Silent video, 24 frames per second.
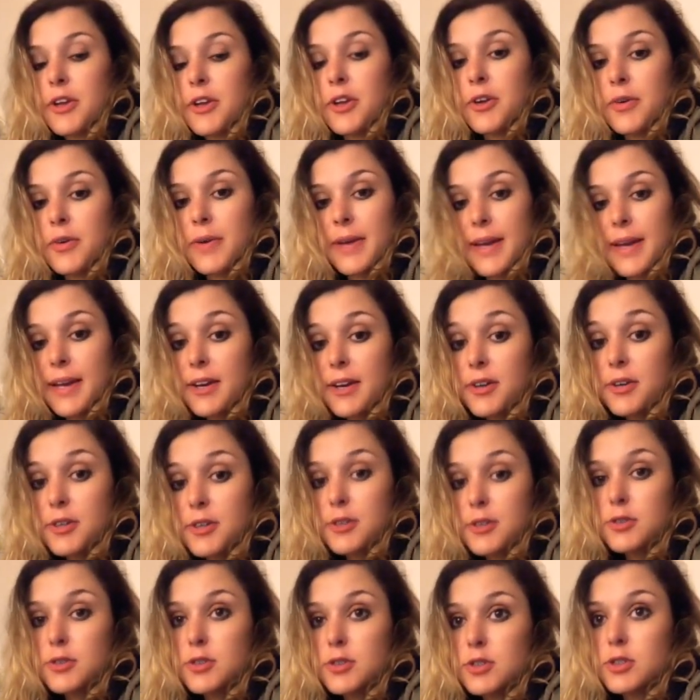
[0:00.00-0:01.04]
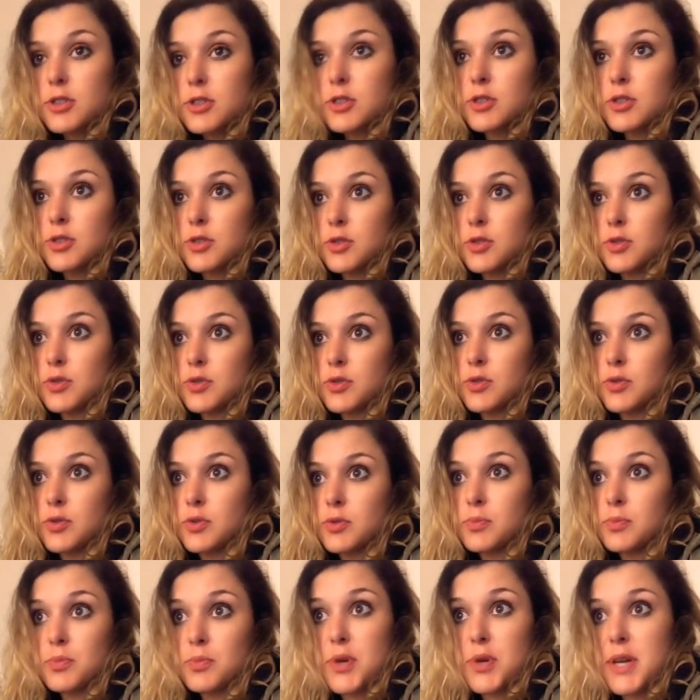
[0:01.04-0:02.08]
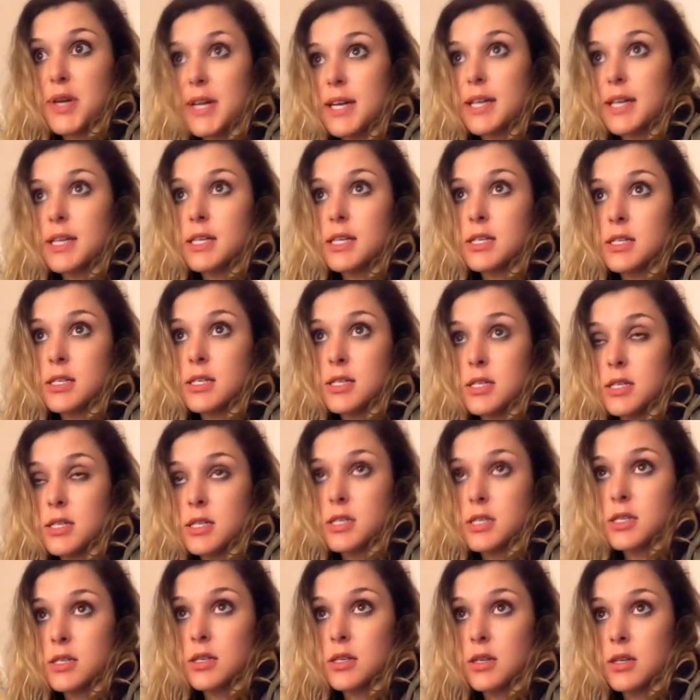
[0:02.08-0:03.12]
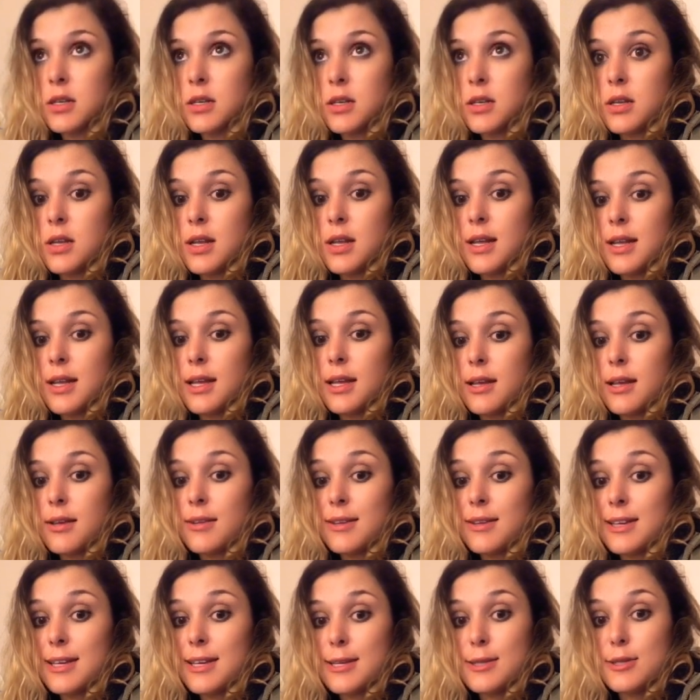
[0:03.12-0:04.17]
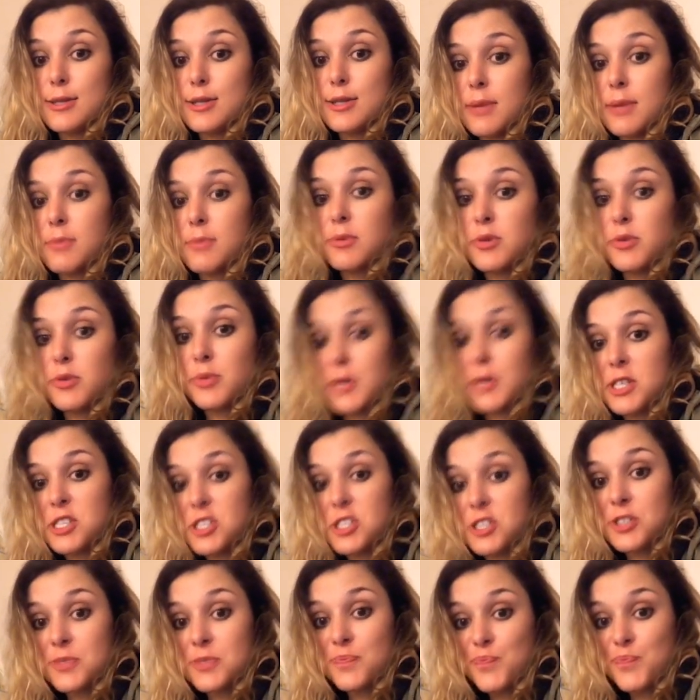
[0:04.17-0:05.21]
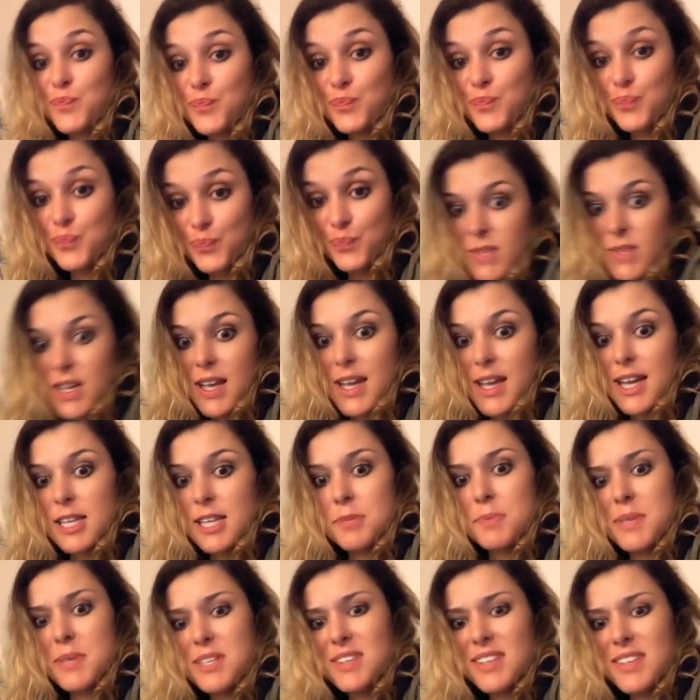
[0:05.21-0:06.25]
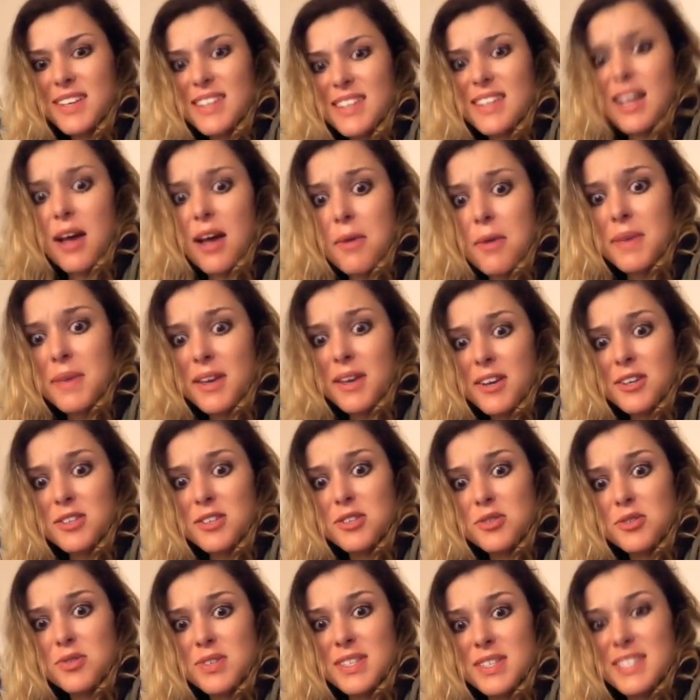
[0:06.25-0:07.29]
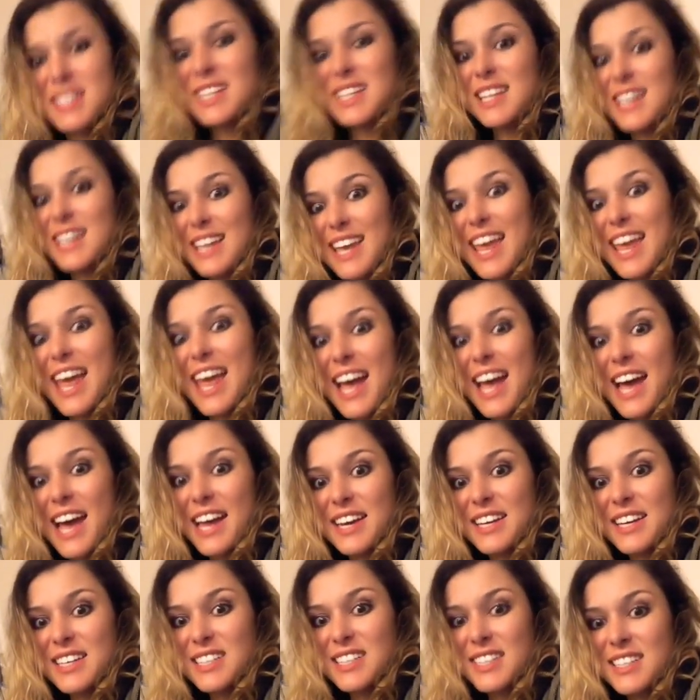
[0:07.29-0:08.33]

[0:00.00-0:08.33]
creators, brands, it's time to switch. Especially now, because you still can.